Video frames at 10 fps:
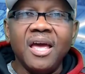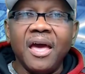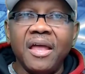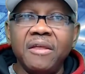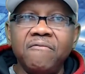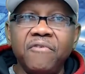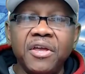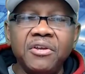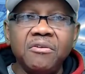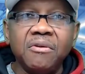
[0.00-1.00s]
And
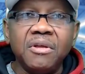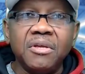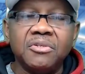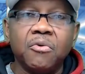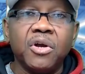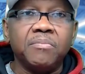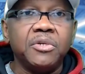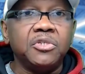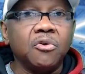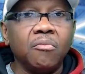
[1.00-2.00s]
eventually, it's going to be
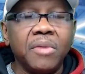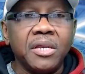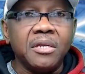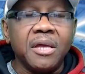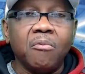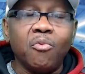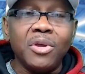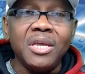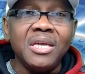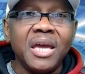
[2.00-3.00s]
so many that
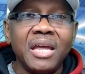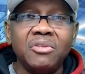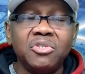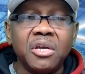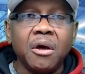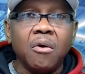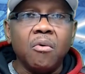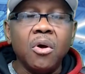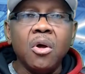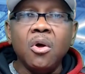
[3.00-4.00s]
we can't
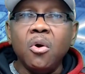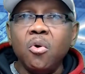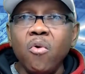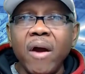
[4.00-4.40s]
tell who